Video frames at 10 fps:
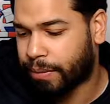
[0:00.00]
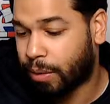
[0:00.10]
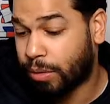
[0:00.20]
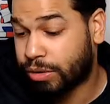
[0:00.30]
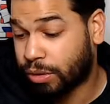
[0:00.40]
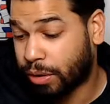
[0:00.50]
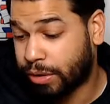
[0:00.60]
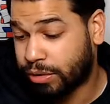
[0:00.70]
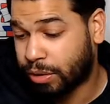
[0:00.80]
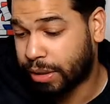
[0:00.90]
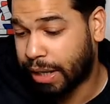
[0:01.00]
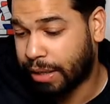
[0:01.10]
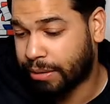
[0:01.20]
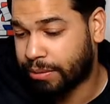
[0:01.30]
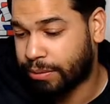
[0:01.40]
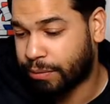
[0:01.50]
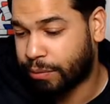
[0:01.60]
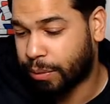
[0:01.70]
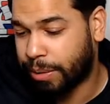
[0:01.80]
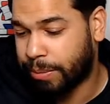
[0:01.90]
Oh, it started like
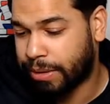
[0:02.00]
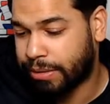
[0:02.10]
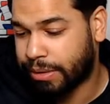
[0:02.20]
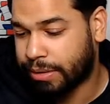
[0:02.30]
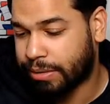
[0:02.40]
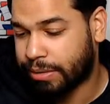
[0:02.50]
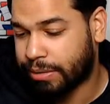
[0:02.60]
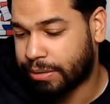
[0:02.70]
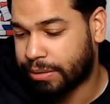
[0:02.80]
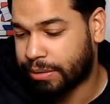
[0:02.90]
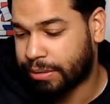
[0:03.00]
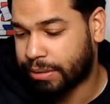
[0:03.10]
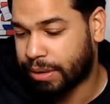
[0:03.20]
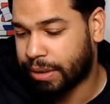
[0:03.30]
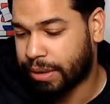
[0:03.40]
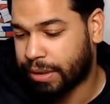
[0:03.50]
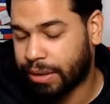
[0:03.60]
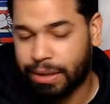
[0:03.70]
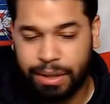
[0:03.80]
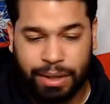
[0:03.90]
40 minutes ago. Yeah.
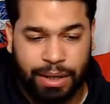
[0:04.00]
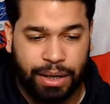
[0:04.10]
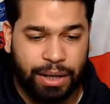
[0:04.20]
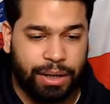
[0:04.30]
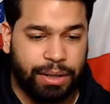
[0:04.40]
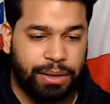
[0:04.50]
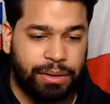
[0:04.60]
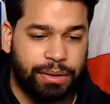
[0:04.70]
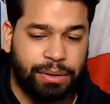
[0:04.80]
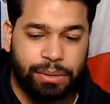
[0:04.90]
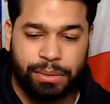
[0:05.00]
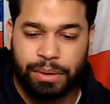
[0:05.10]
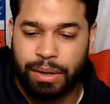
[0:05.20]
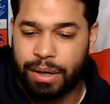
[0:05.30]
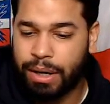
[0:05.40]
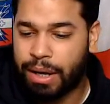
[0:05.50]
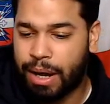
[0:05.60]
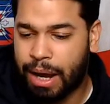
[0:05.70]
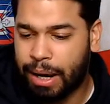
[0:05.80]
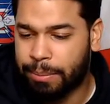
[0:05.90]
All right. Cool.
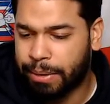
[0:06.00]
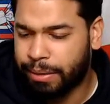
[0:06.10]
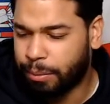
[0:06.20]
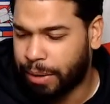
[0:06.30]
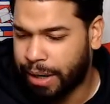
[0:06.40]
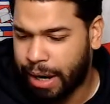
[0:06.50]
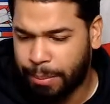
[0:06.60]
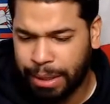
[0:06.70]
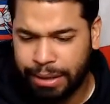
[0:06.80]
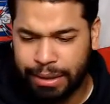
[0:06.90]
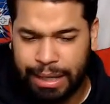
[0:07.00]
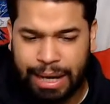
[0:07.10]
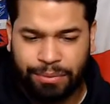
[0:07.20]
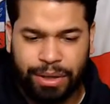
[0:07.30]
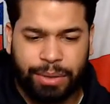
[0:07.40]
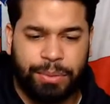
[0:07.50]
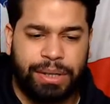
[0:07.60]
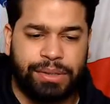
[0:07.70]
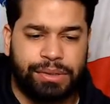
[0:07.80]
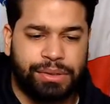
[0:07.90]
All right, but either way, I'm gonna end the live
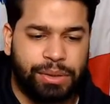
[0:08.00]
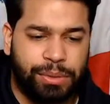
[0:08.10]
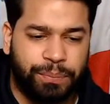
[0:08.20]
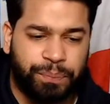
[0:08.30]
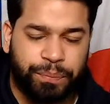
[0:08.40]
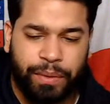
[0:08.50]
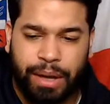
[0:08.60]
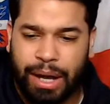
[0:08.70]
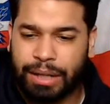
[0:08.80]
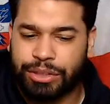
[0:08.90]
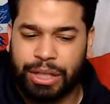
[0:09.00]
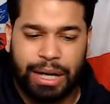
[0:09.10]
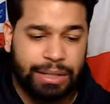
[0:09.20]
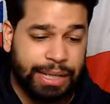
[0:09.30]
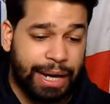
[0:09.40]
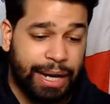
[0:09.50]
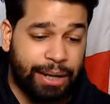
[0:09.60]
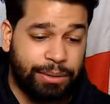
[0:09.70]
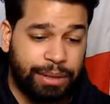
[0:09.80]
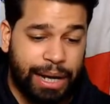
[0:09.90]
anyways. So, shout out to
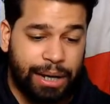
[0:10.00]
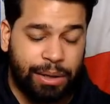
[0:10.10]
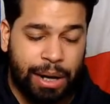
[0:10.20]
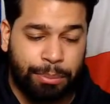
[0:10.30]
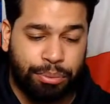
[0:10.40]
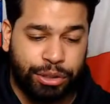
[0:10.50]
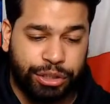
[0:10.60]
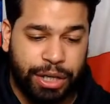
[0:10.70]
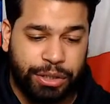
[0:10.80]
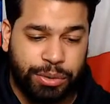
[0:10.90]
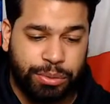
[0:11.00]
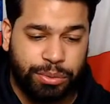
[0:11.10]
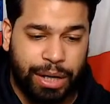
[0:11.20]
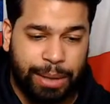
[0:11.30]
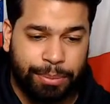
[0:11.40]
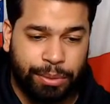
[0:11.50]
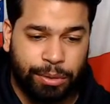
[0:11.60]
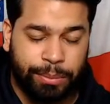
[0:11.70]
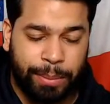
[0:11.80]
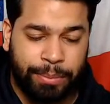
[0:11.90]
Al. Al, I appreciate you hopping
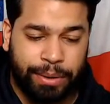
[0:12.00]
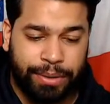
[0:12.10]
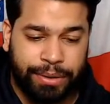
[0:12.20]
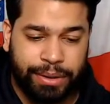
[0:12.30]
on, my brother.